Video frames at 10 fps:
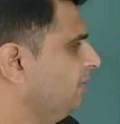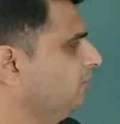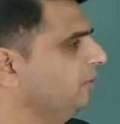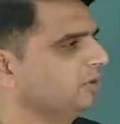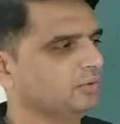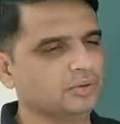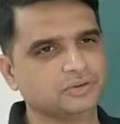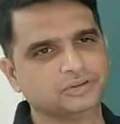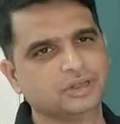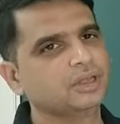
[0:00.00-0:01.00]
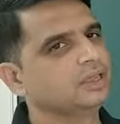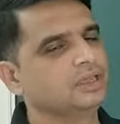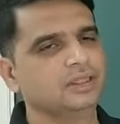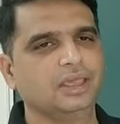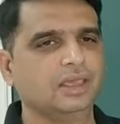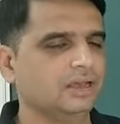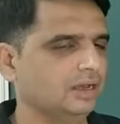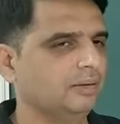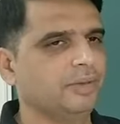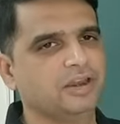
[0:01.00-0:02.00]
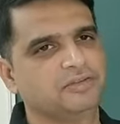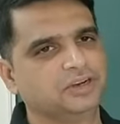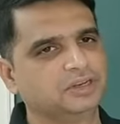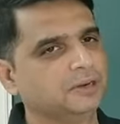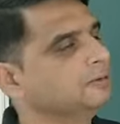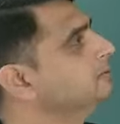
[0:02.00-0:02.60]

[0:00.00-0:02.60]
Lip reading: am going to use in the main function.